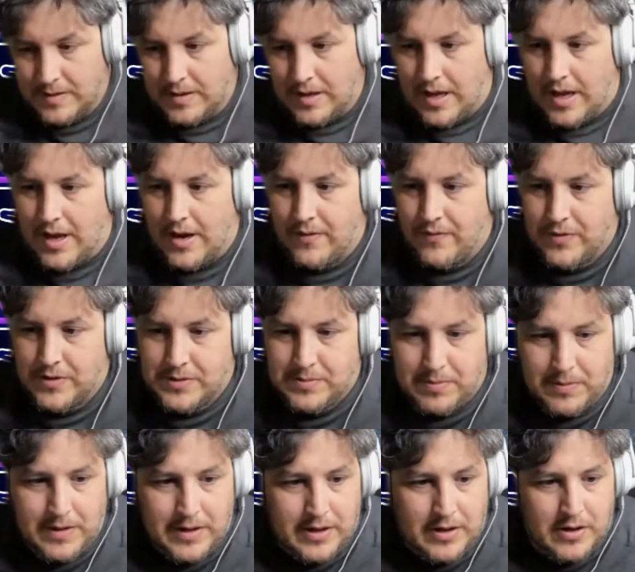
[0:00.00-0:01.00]
Average
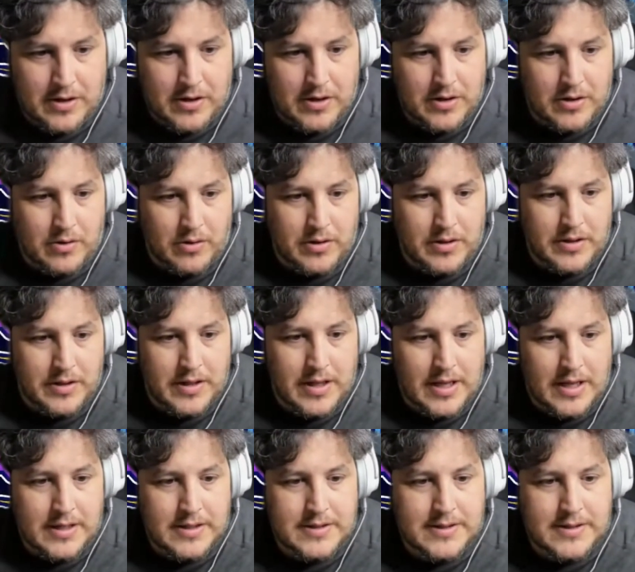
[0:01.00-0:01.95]
player, that.